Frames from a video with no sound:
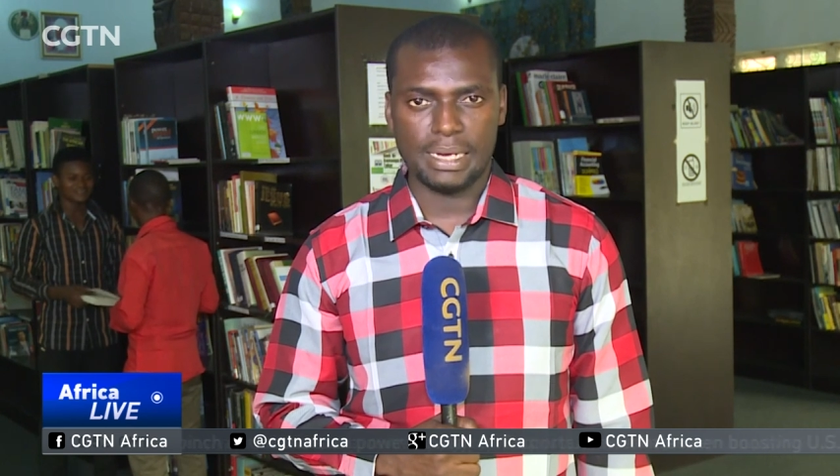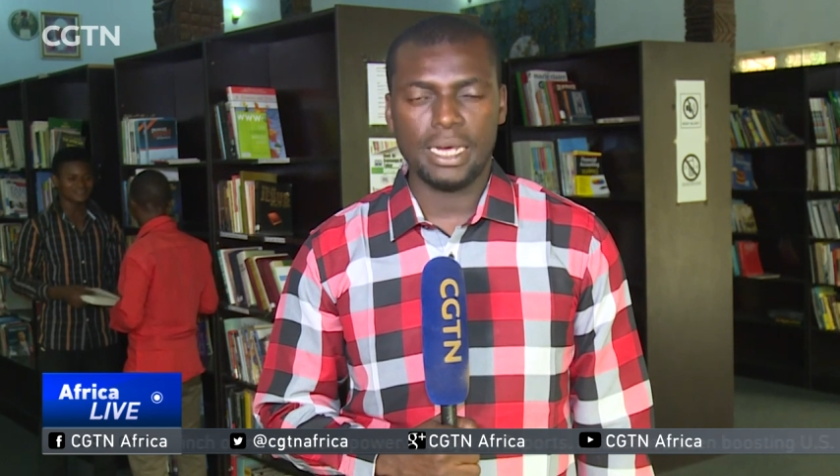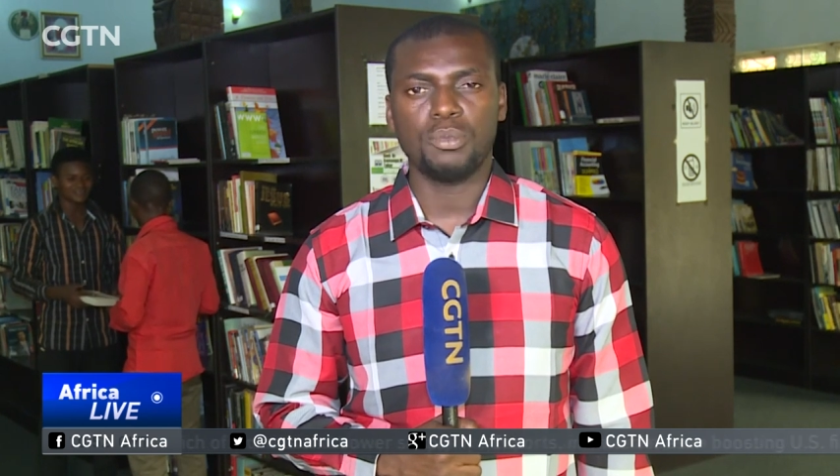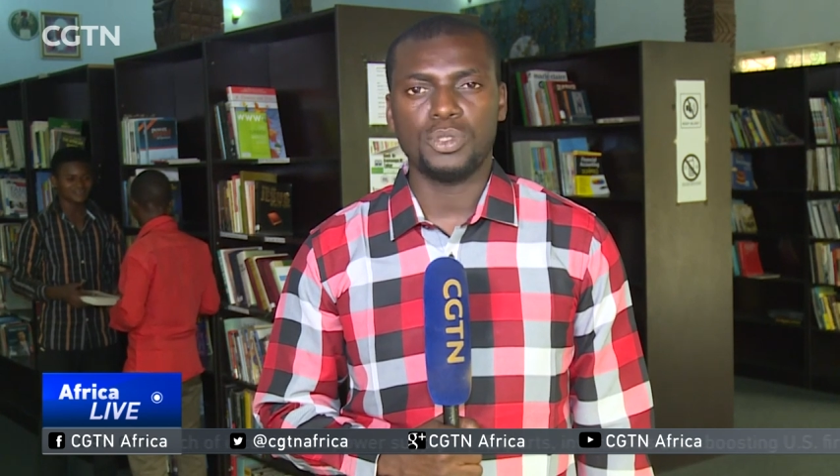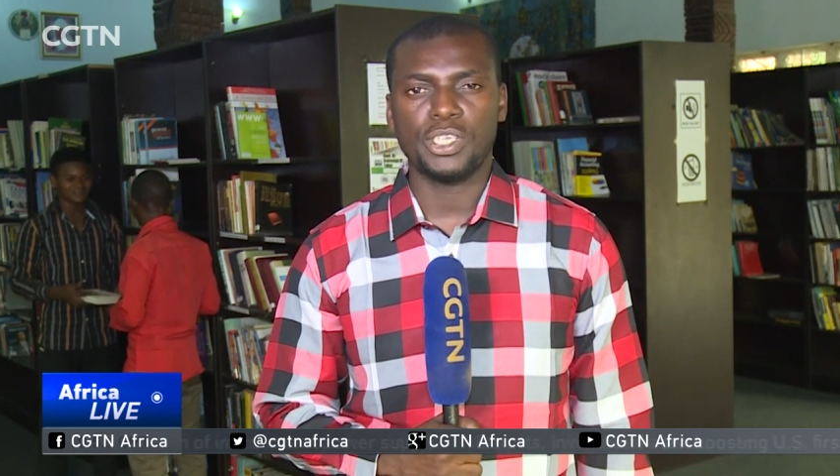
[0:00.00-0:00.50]

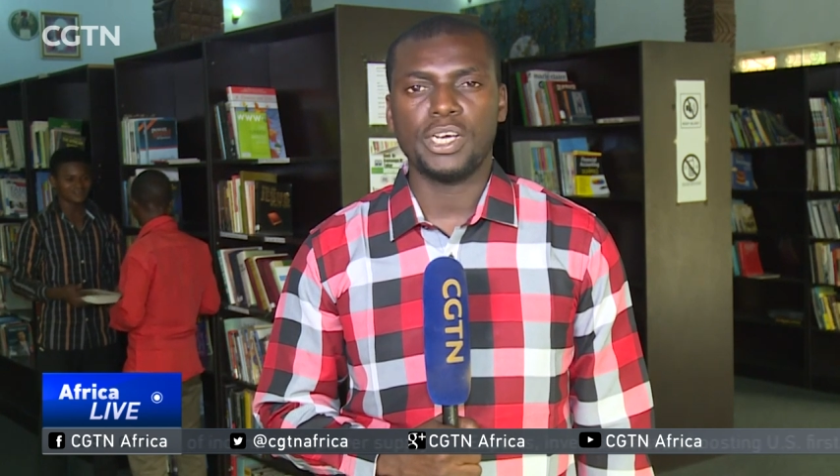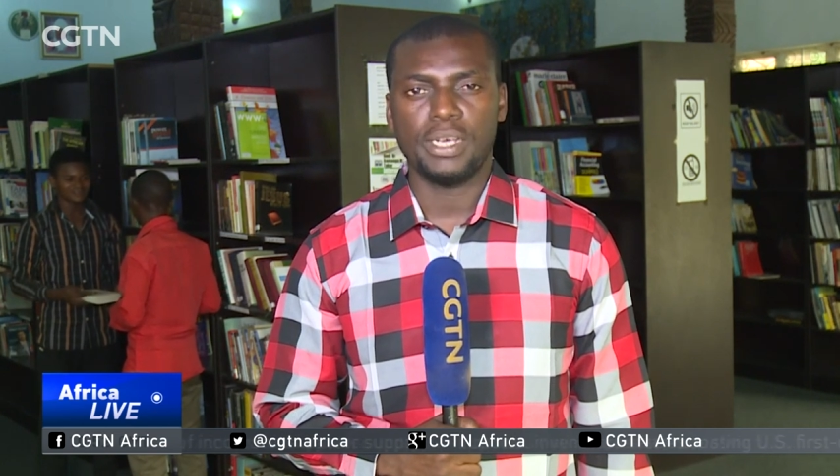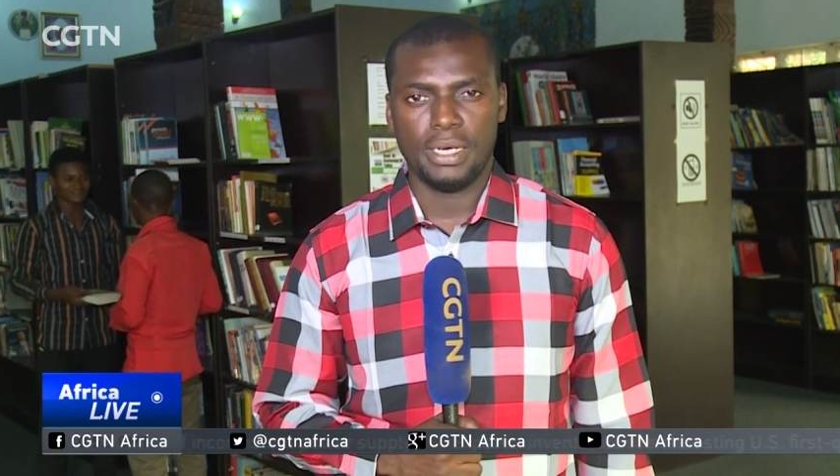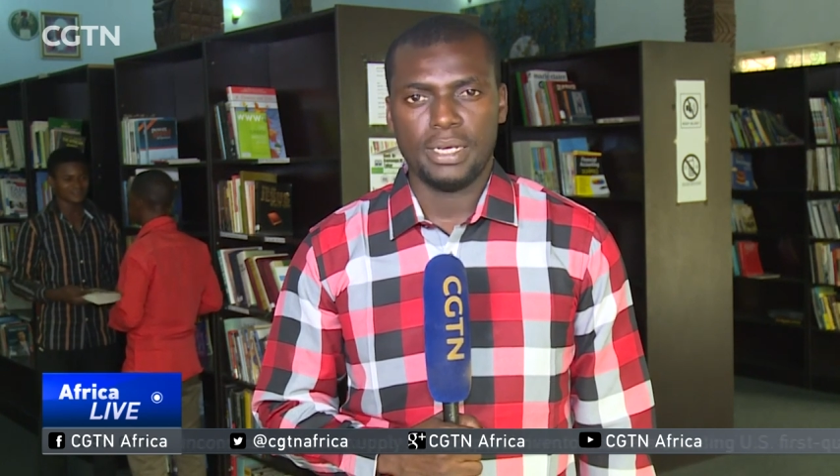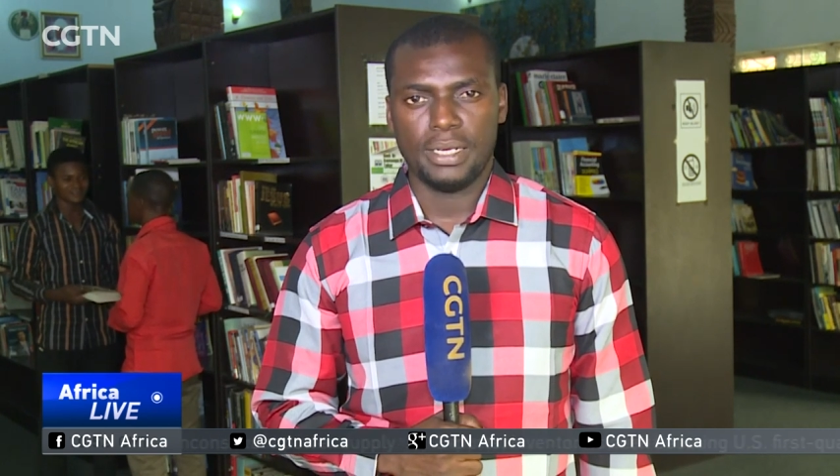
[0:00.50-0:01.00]
Abuja,
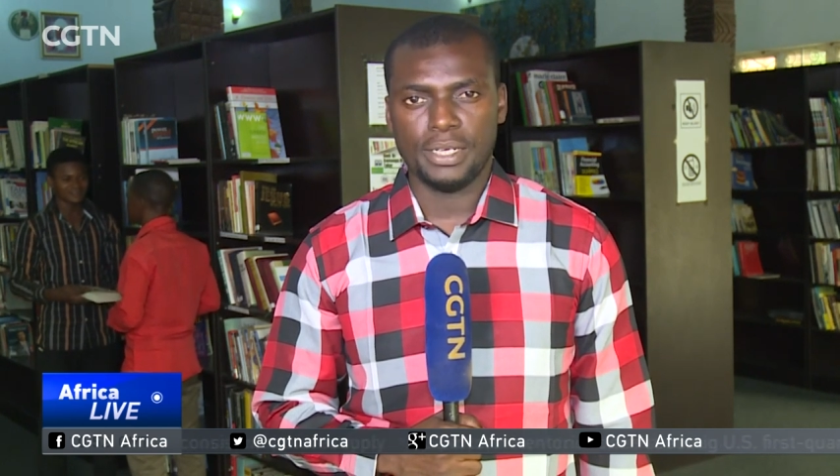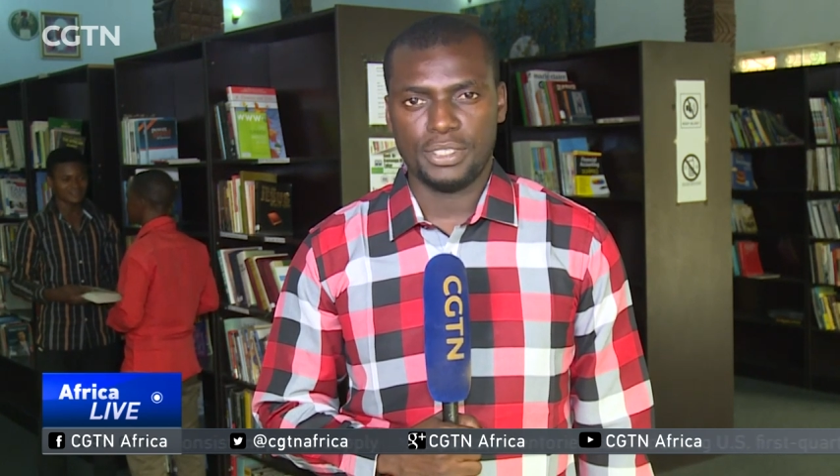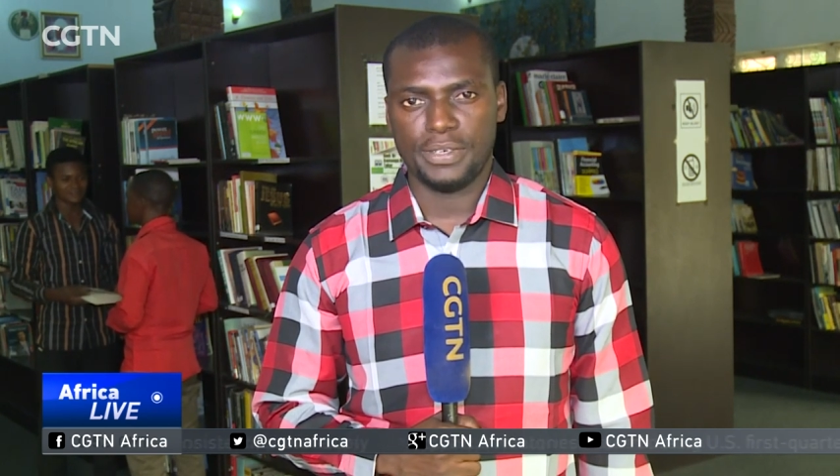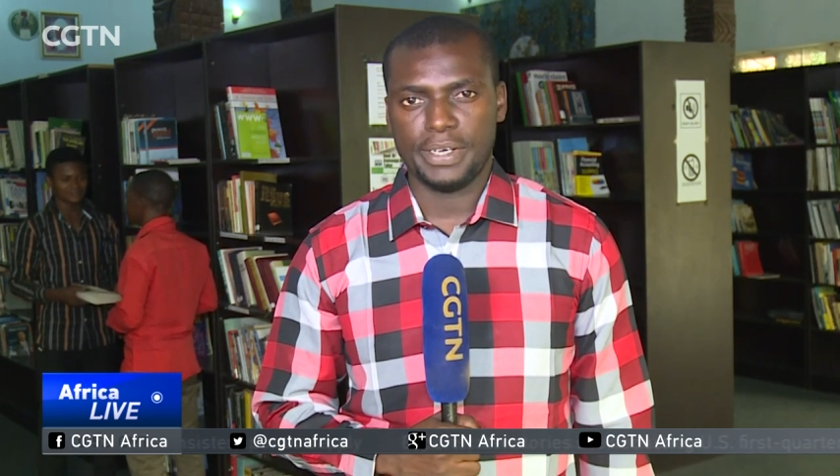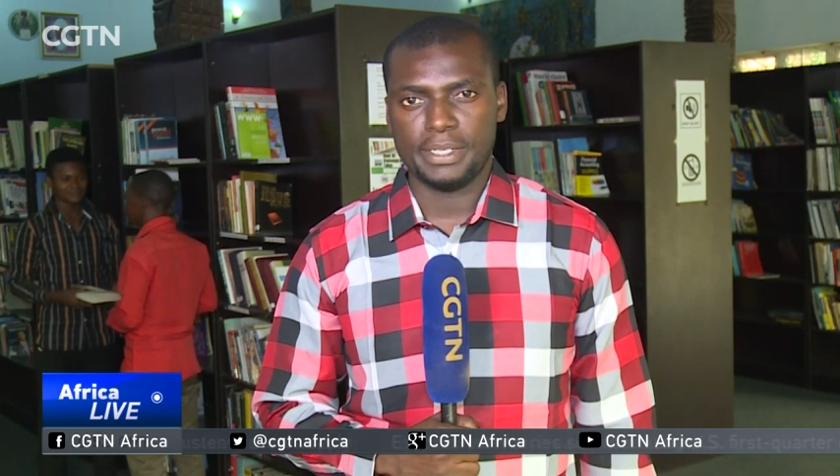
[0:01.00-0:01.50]

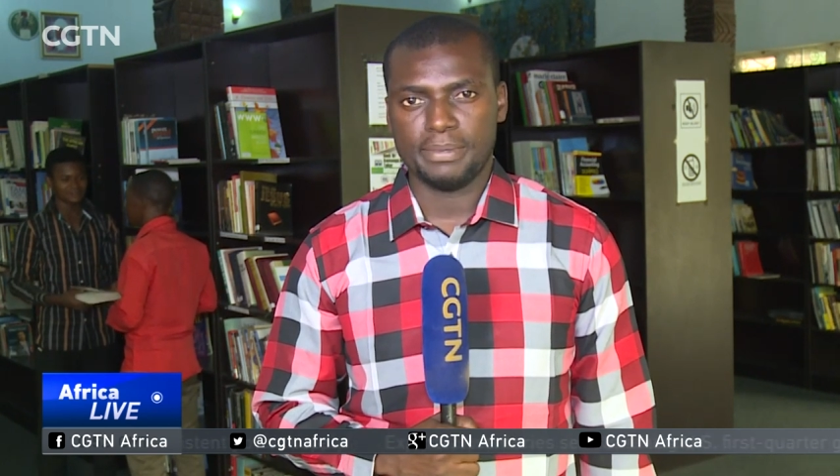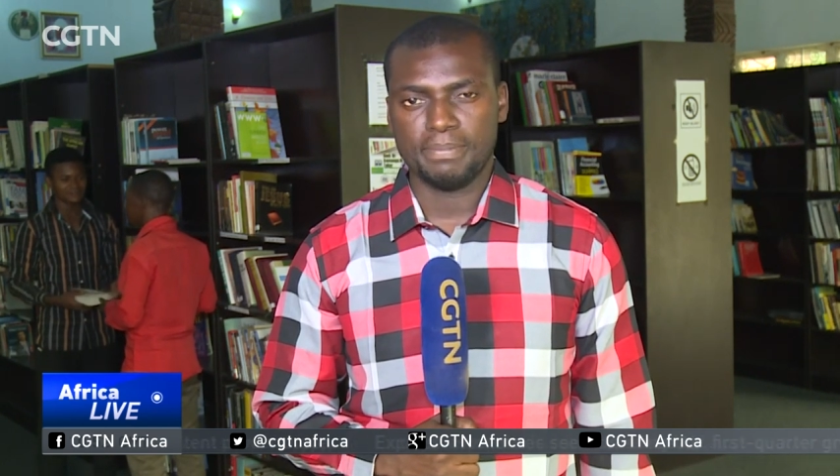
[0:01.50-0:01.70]
Nigeria.